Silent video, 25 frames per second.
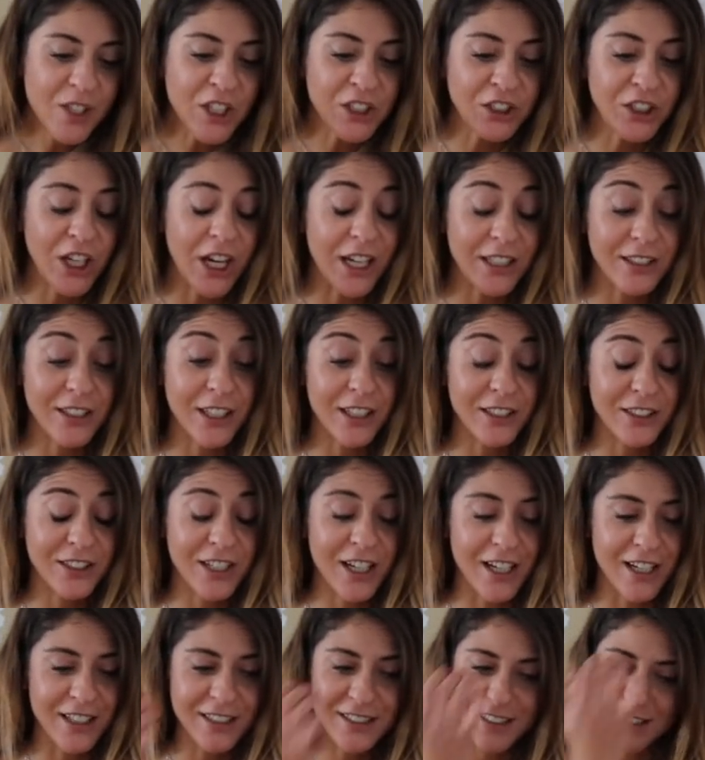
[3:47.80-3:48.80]
dot, dot,
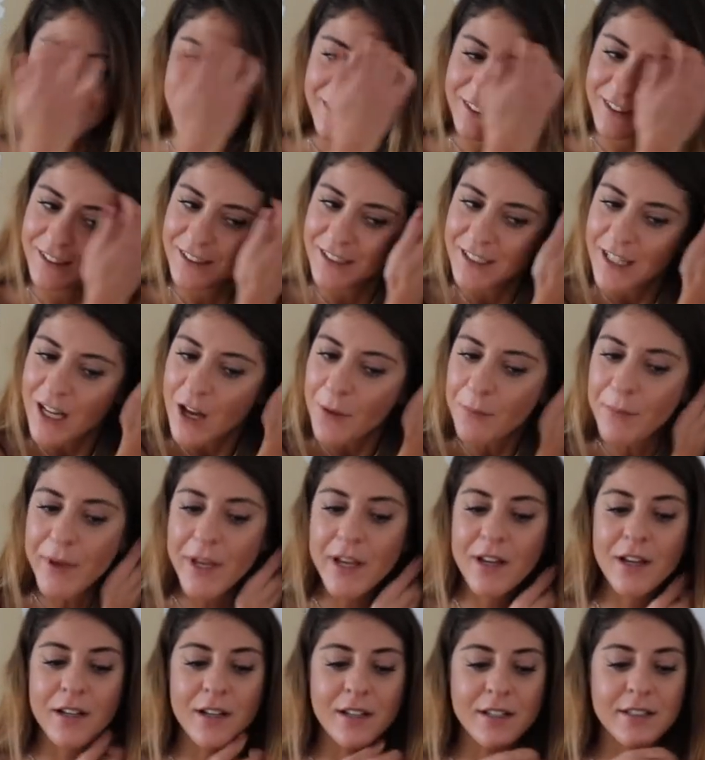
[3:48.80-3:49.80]
dot
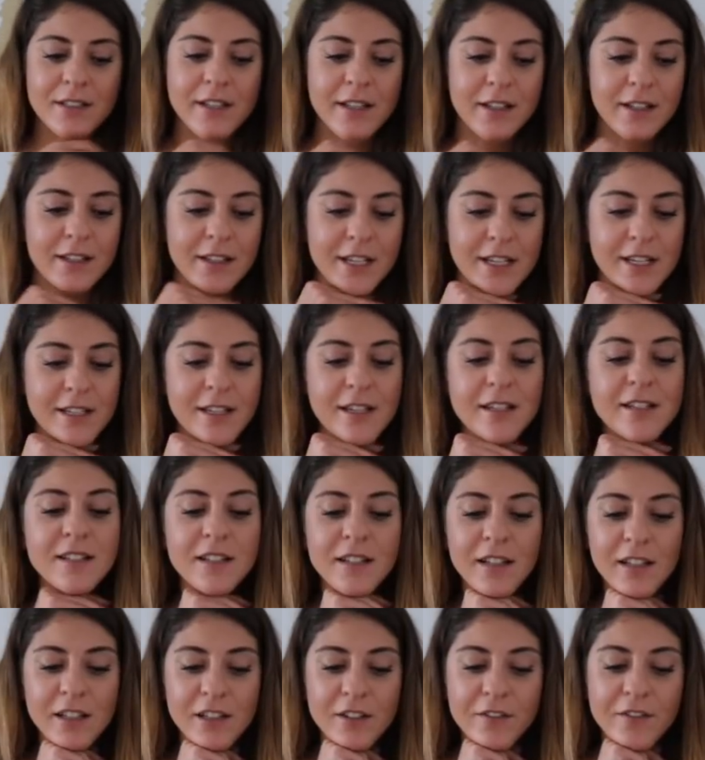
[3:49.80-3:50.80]
because this is
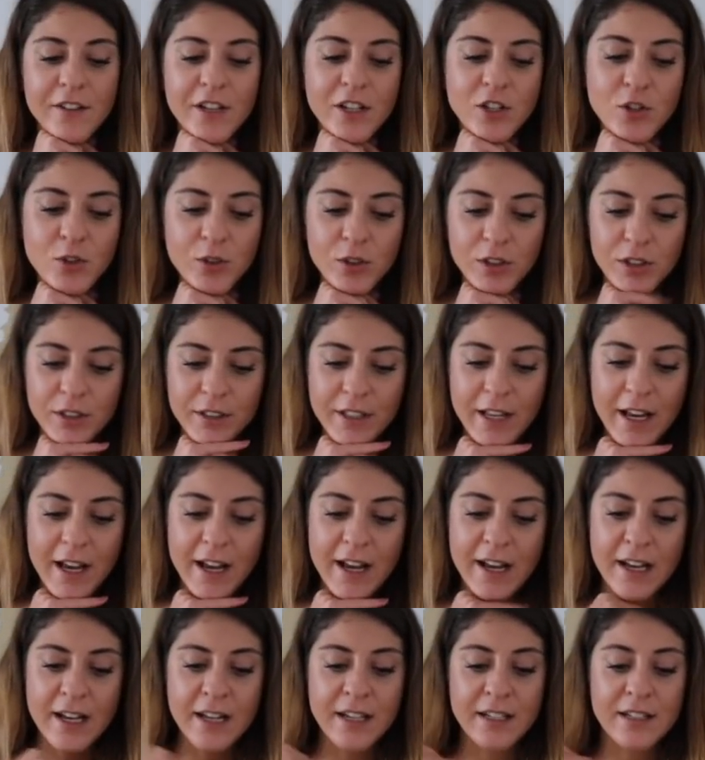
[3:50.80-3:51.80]
an individual
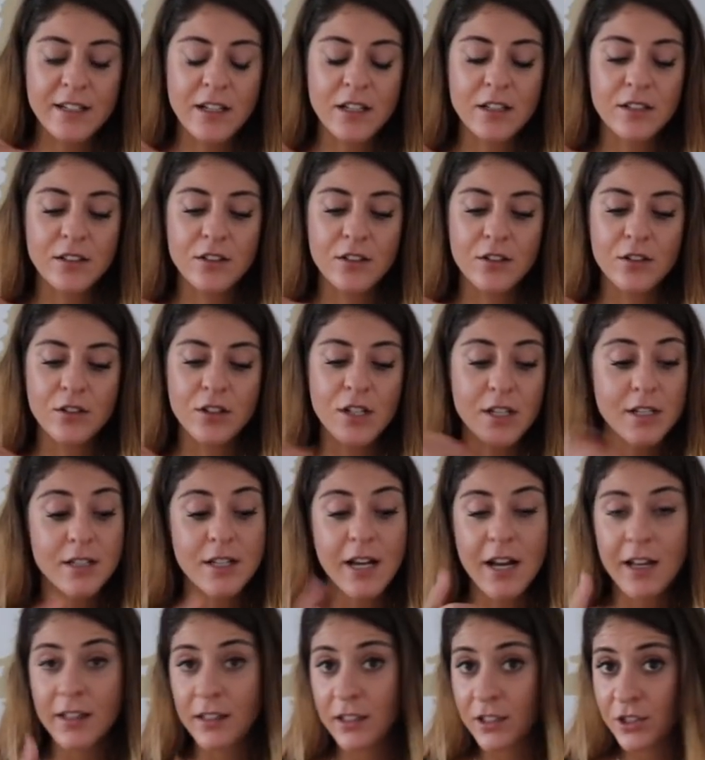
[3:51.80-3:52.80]
that does
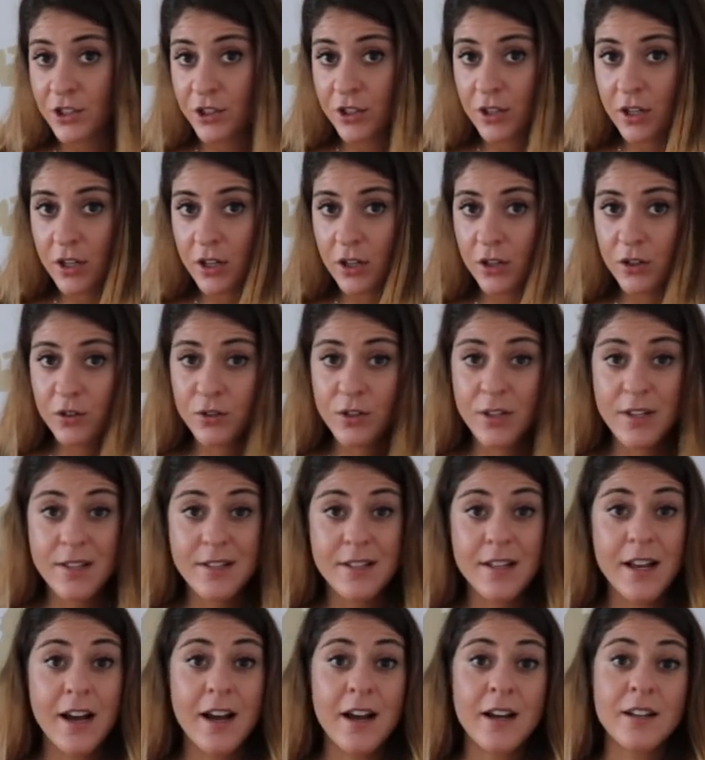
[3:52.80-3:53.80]
not let you go,
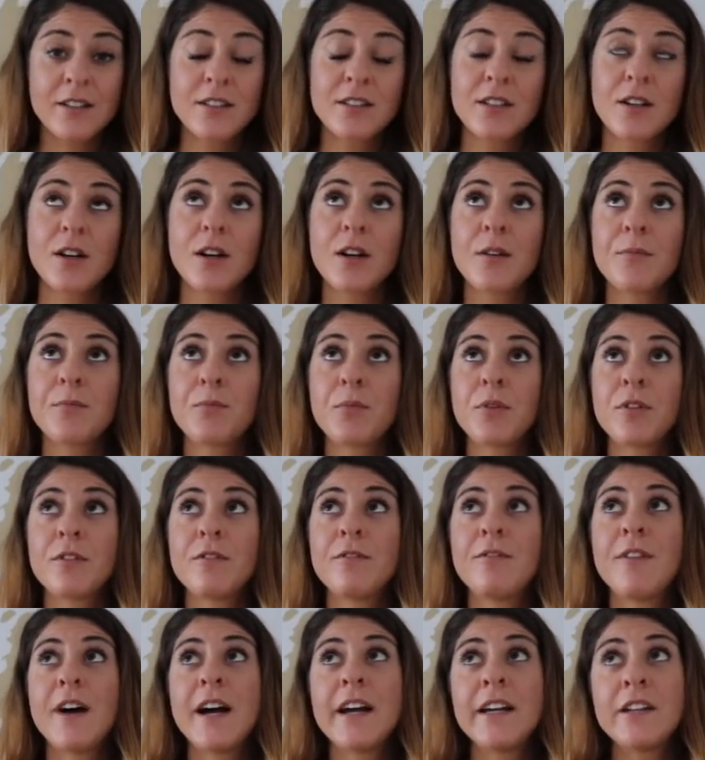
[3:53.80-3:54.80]
does not
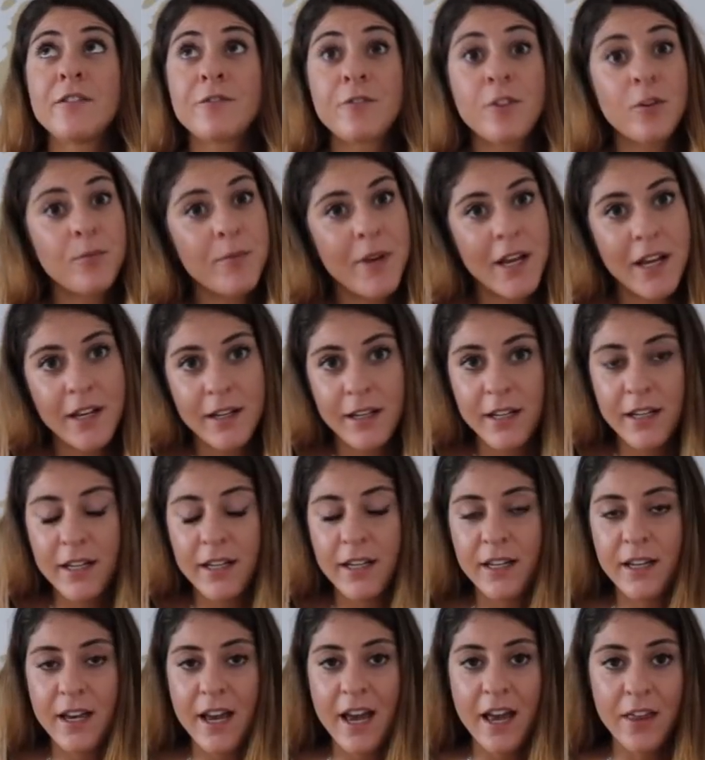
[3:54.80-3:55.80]
provide from
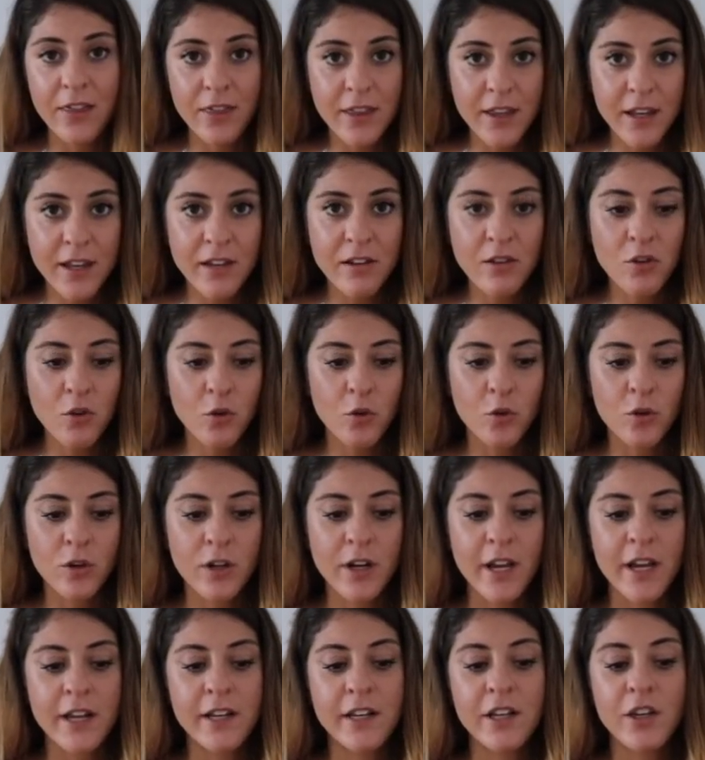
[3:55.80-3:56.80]
any ending or
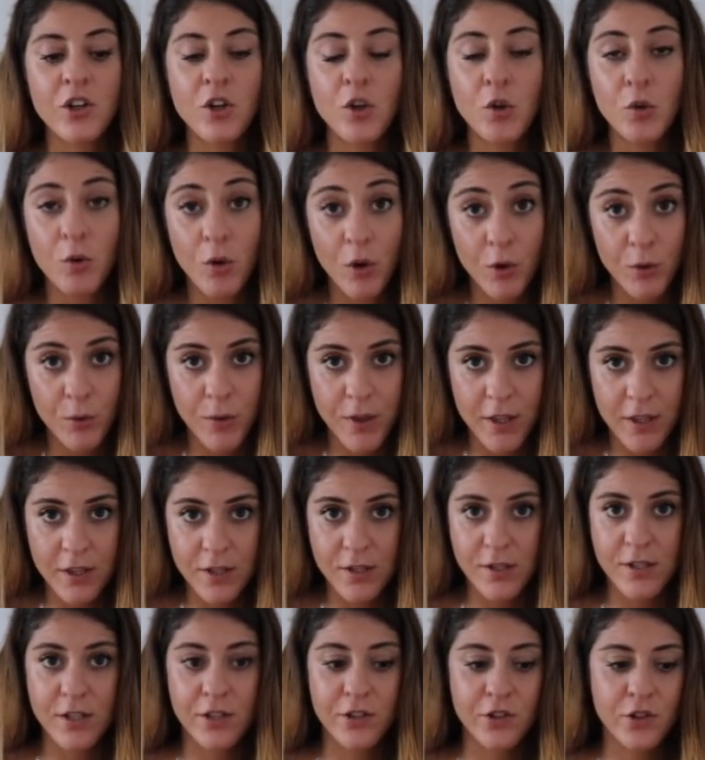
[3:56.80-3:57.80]
any growth in
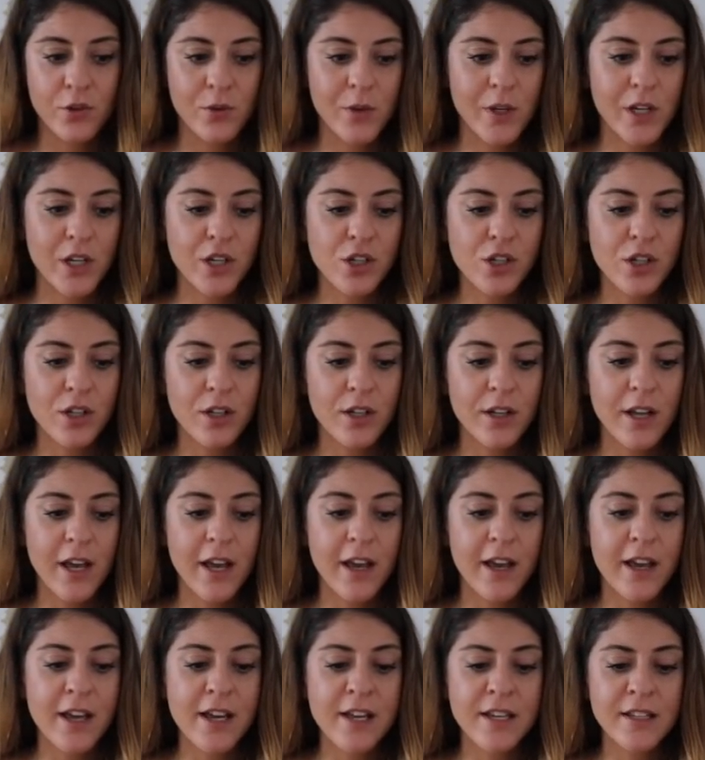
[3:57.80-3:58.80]
the situation
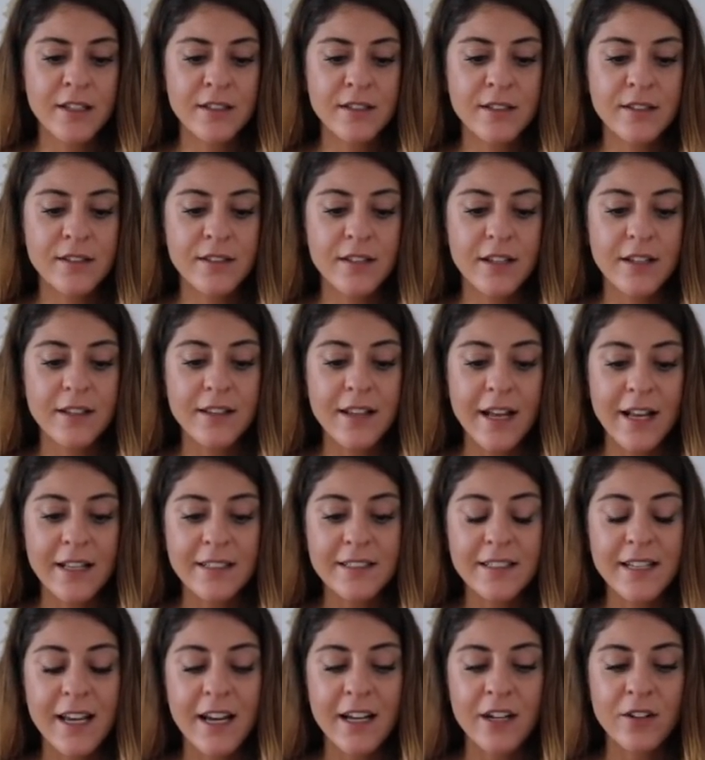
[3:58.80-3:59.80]
and
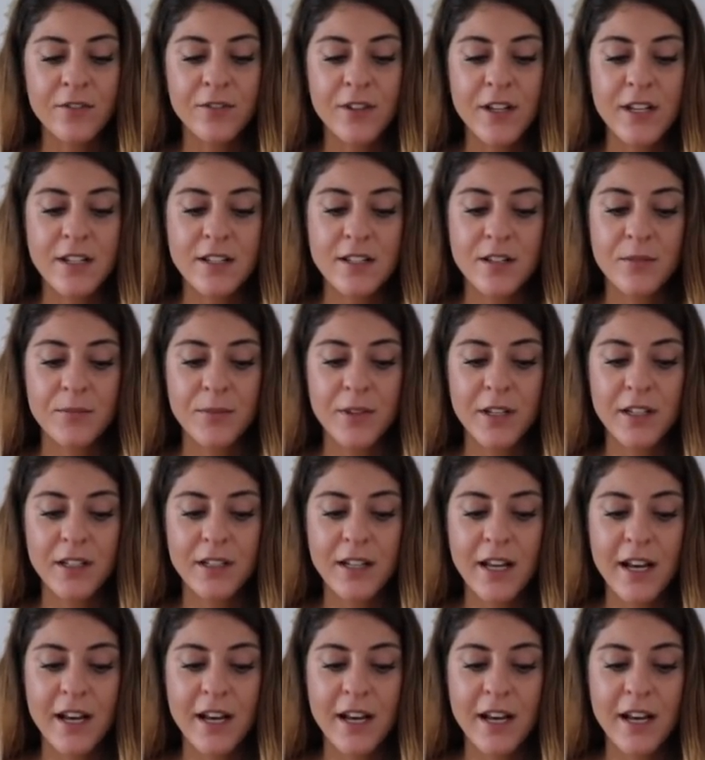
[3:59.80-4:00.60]
that's kind of like something